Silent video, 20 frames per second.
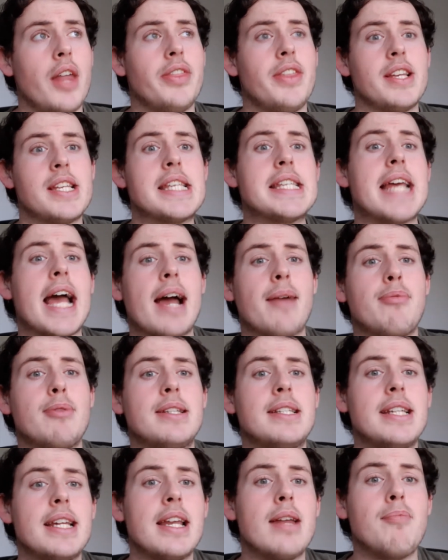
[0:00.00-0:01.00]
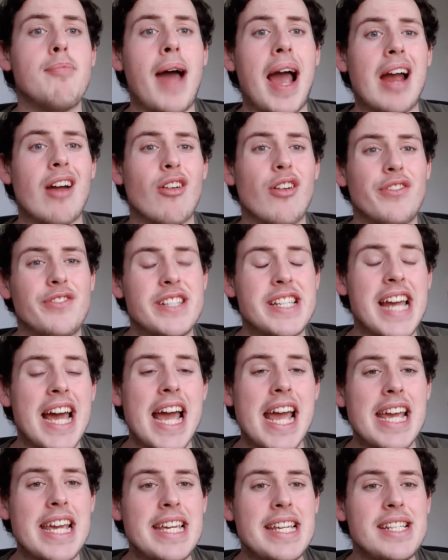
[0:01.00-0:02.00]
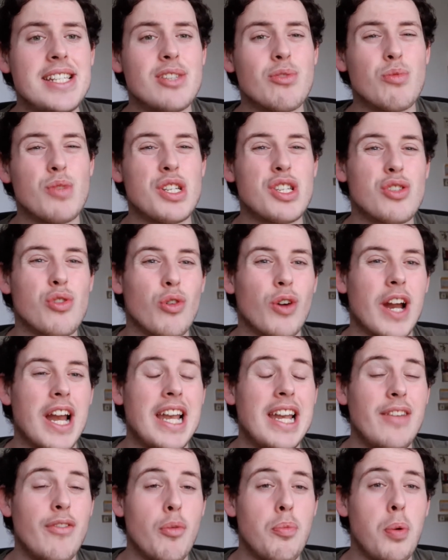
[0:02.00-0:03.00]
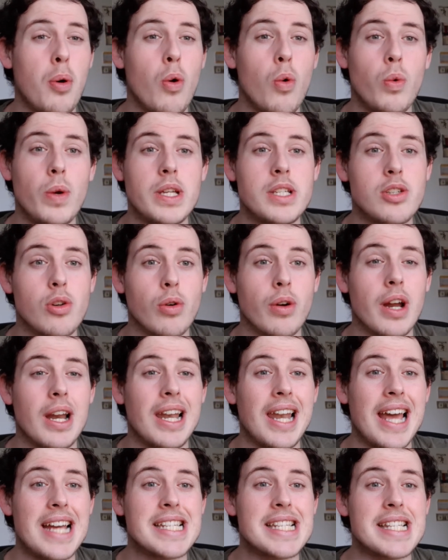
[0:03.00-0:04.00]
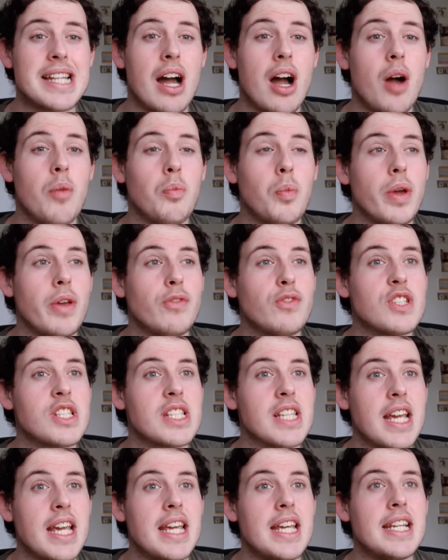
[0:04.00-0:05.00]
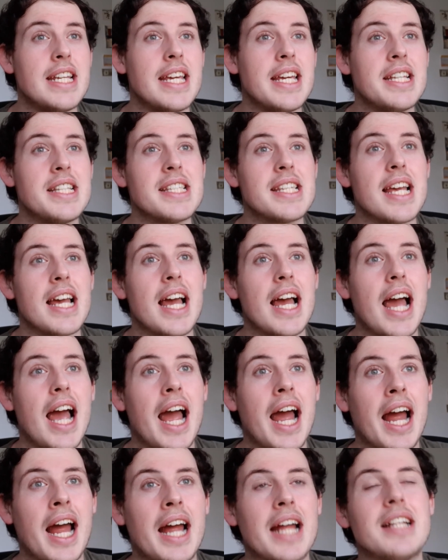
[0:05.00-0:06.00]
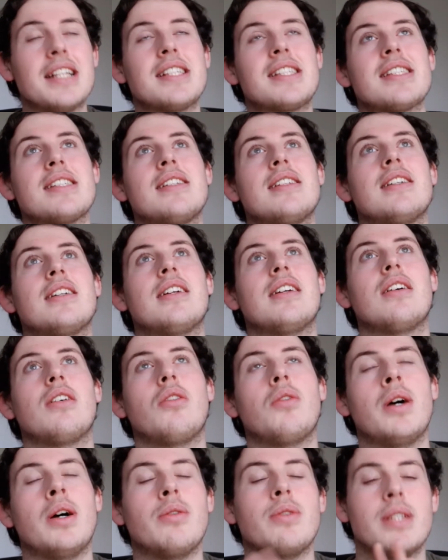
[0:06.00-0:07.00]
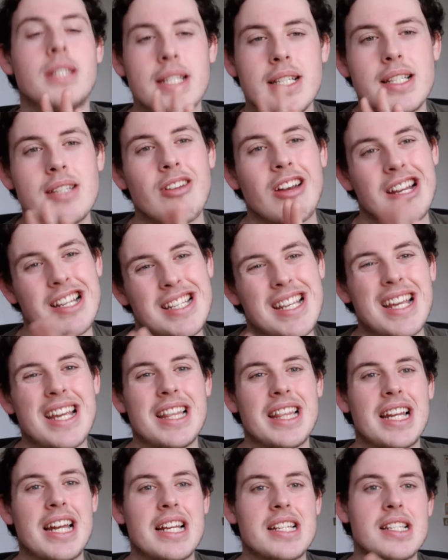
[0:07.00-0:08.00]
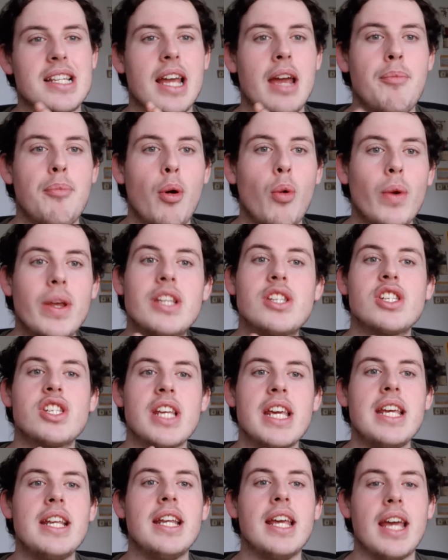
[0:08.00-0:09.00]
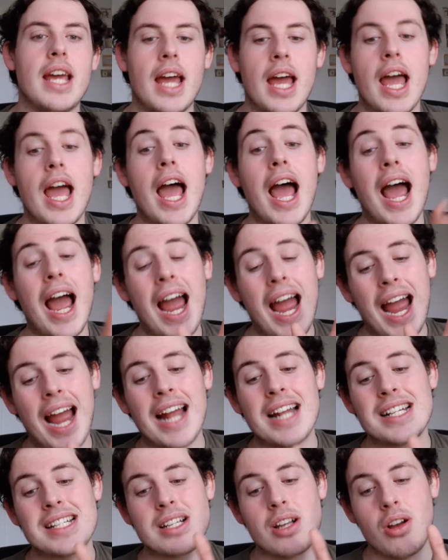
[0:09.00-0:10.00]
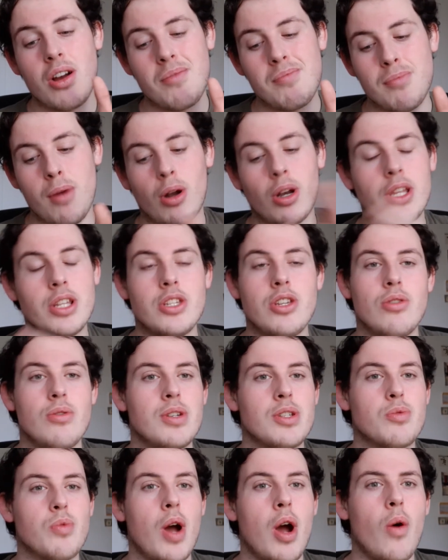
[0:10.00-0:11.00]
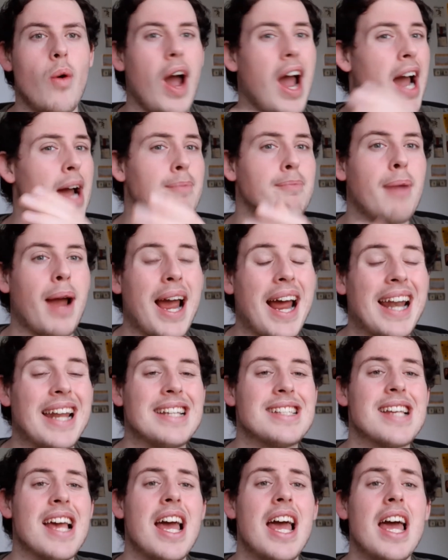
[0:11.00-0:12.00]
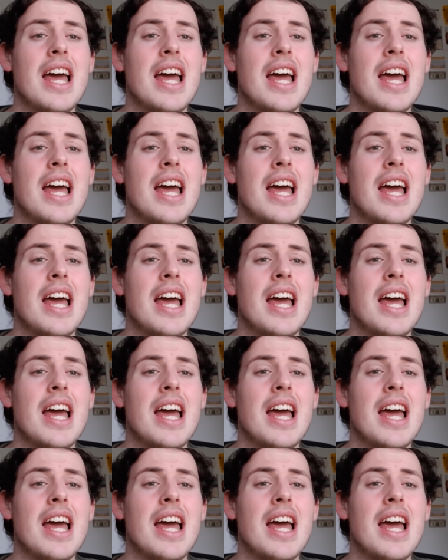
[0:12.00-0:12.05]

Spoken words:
this has happened in a matter of days. We saw it at Liverpool. We saw it at Leicester. And we've seen it at, well, we didn't really see it in the Leicester game. But we've seen it at Molineux as well and Palace.